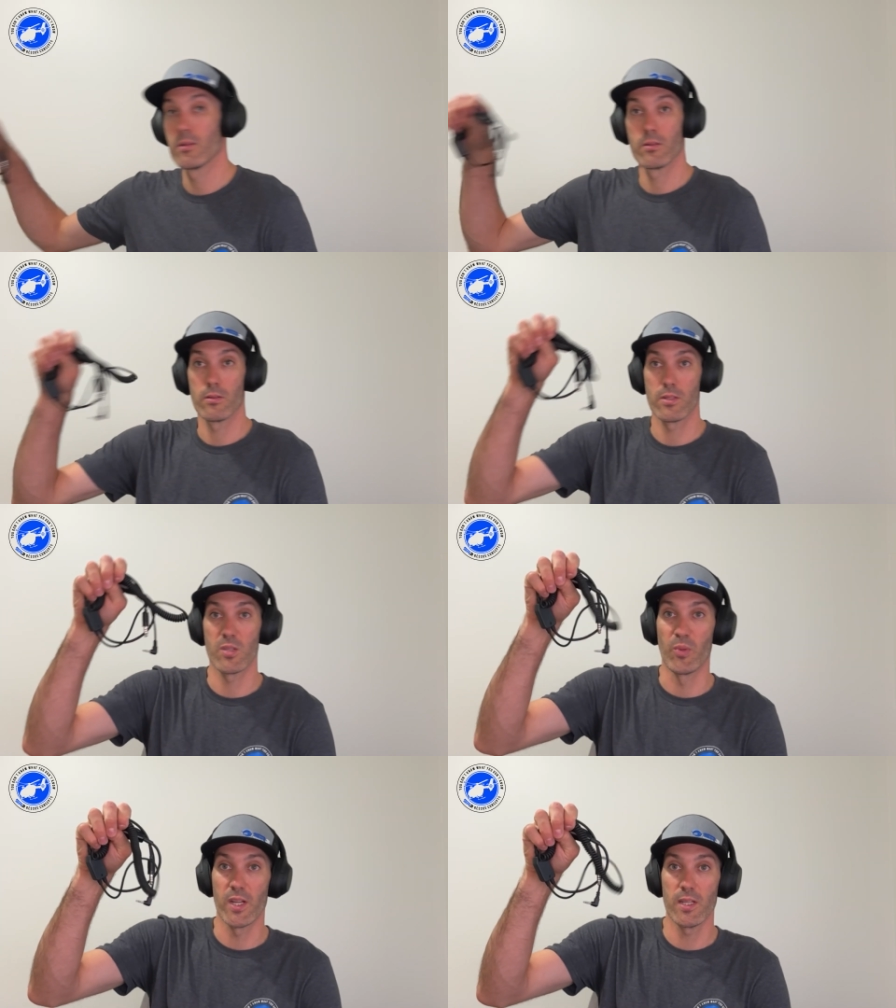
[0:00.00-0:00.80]

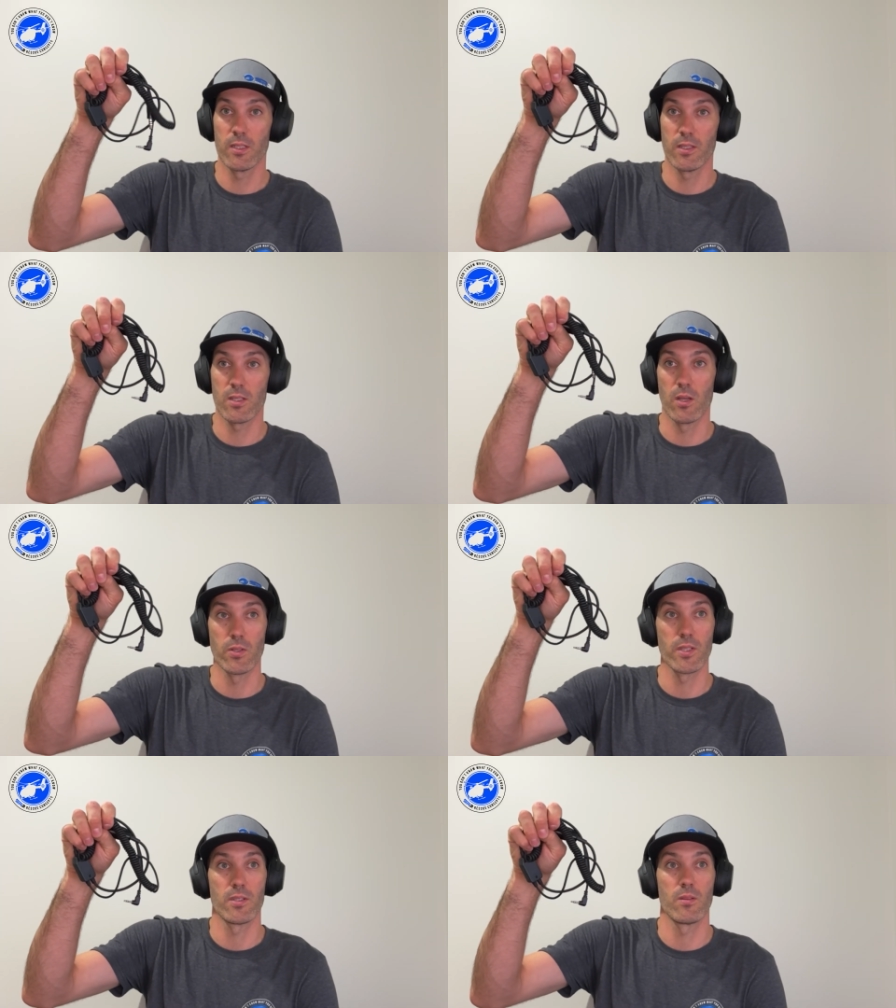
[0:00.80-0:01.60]
splitter, this whole
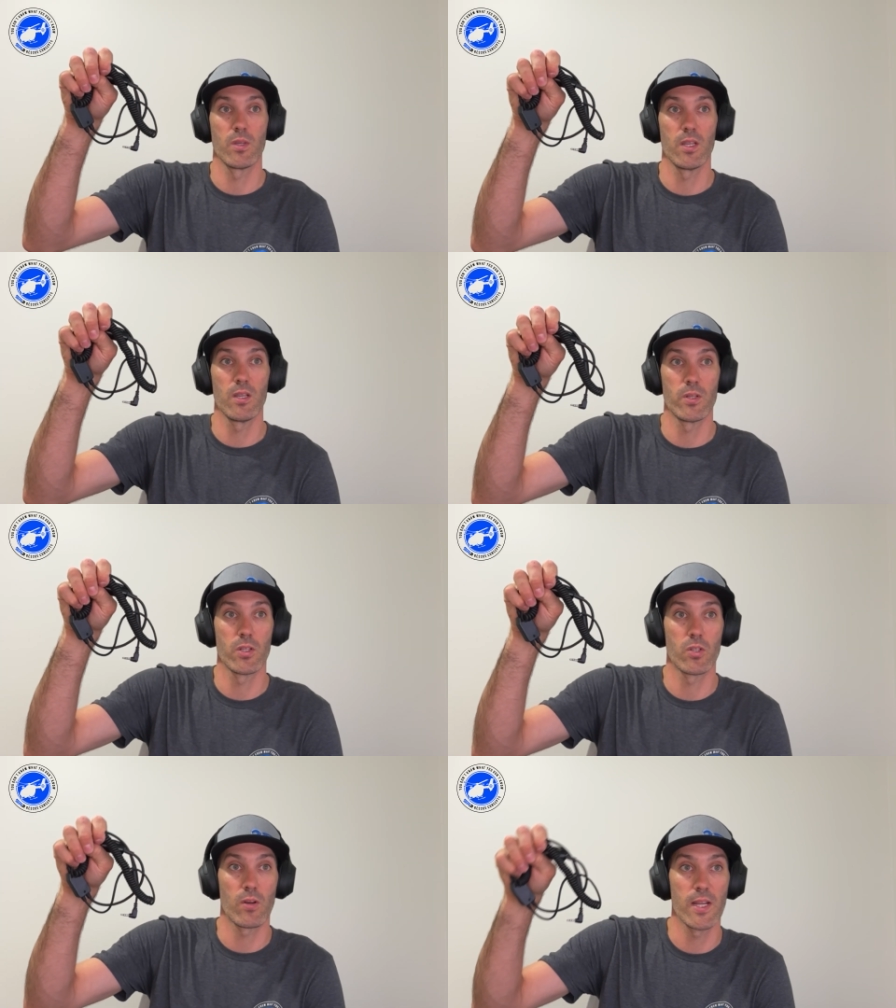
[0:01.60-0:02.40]
system here, which
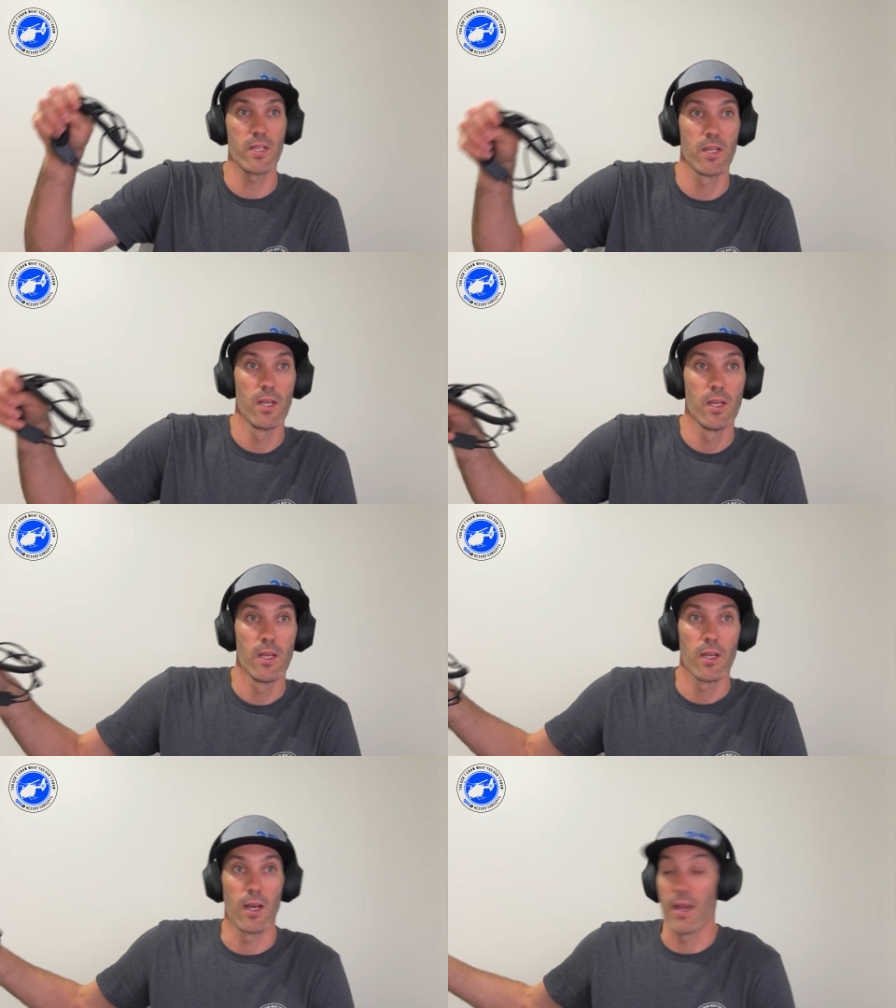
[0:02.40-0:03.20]
is great.
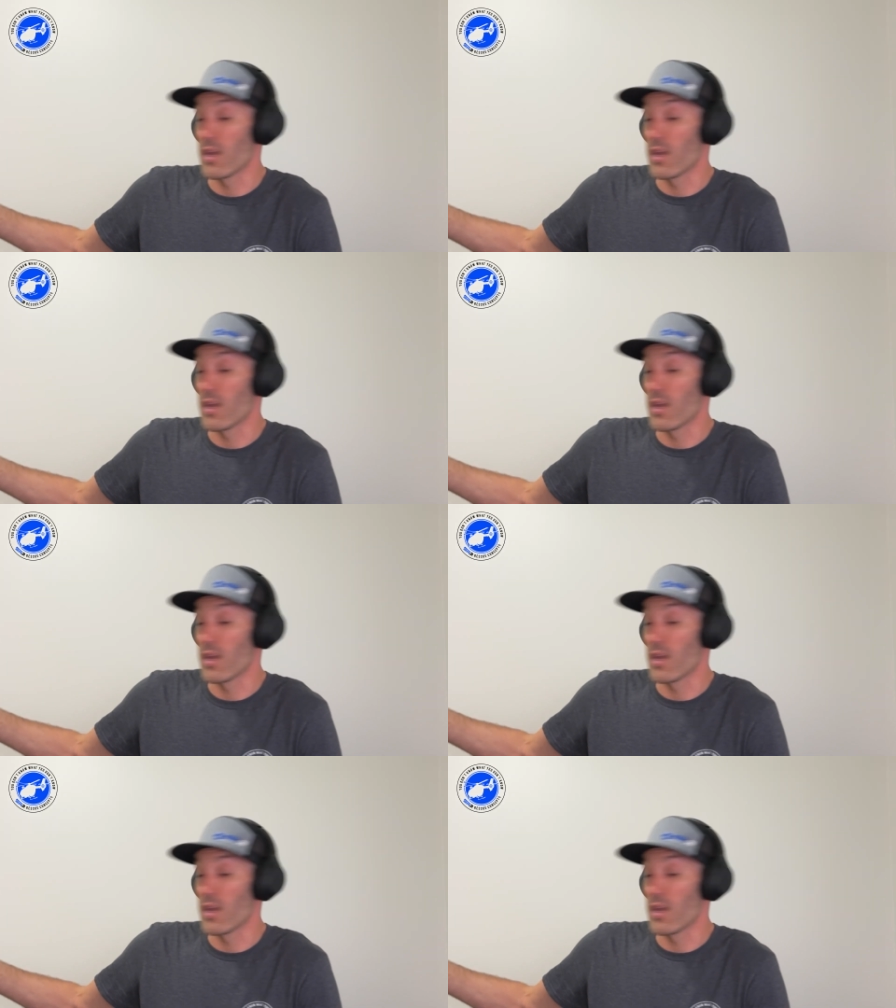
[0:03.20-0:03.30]
It